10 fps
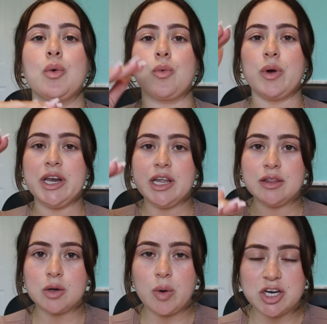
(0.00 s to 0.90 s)
reading
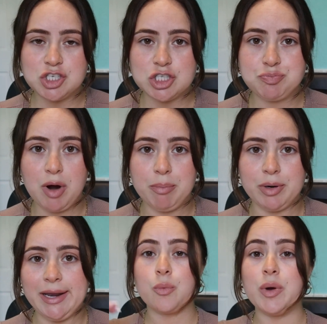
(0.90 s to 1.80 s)
the questions
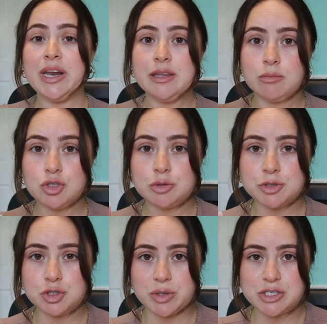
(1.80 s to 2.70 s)
properly. Read the
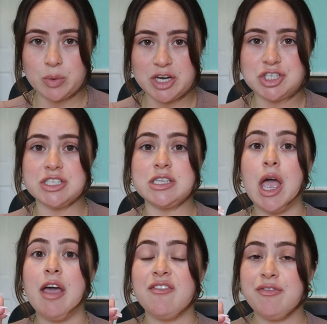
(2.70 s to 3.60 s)
multiple choice questions
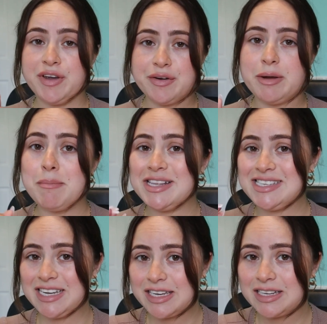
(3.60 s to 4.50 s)
very
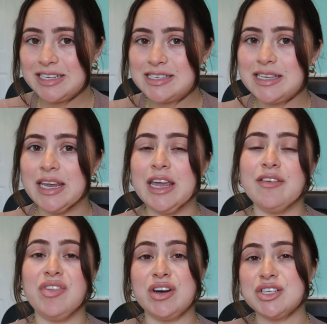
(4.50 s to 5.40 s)
meticulously.
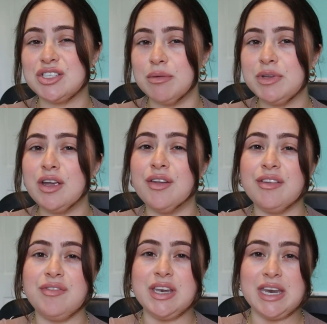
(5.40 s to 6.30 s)
If there's something on
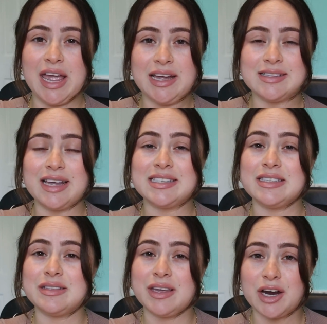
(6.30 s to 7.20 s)
the vignette that's
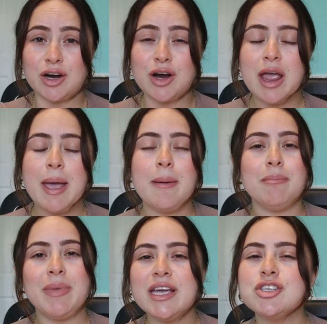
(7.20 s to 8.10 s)
there,
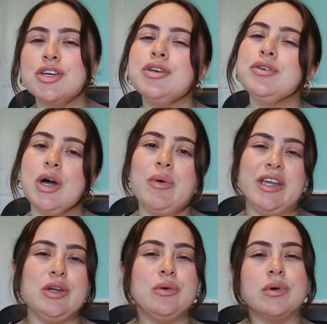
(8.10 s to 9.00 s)
make sure you know
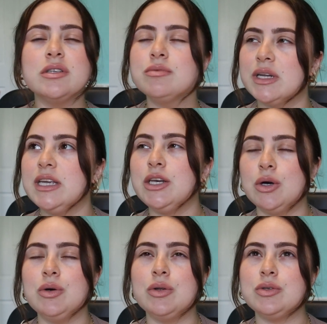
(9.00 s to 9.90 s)
it. UWorld really
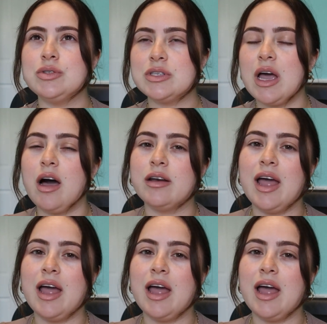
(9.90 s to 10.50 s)
knows on